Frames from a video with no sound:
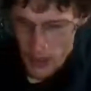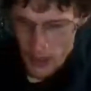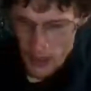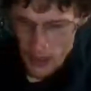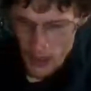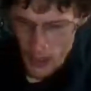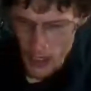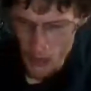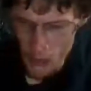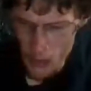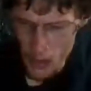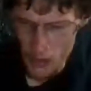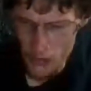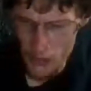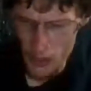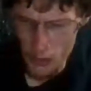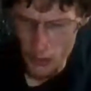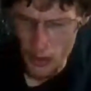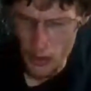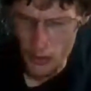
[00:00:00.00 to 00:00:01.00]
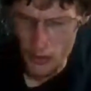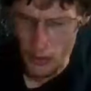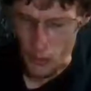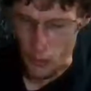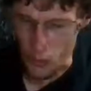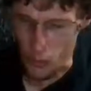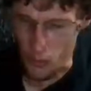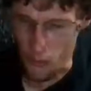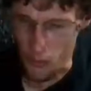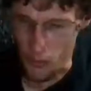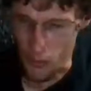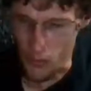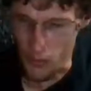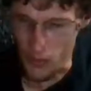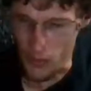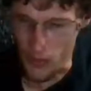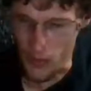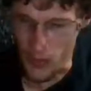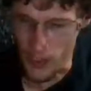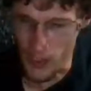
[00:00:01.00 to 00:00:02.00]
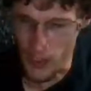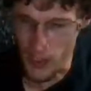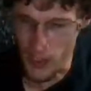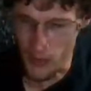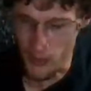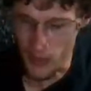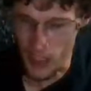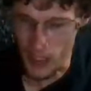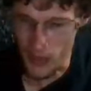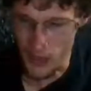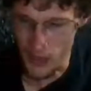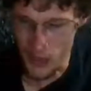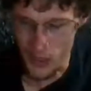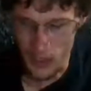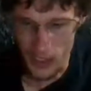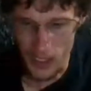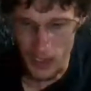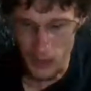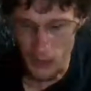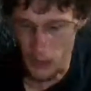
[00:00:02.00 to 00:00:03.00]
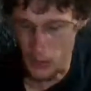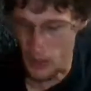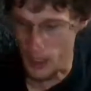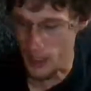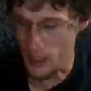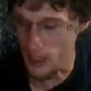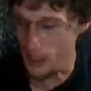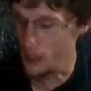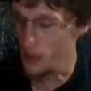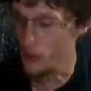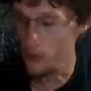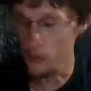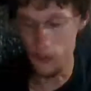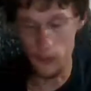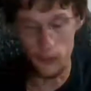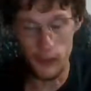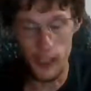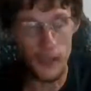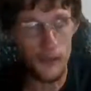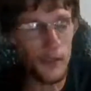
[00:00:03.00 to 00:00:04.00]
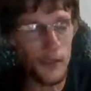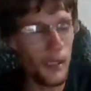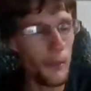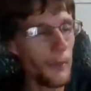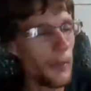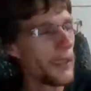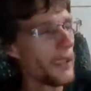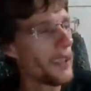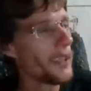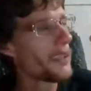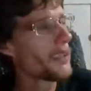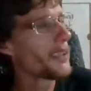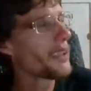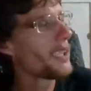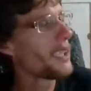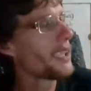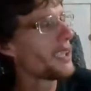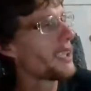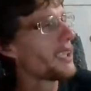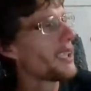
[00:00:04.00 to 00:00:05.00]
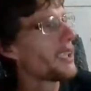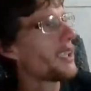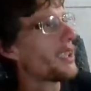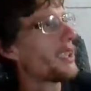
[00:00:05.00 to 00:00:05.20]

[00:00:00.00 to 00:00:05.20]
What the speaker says: And I wonder if I went to Norfolk, Virginia when I was on Amtrak riding up to D.C.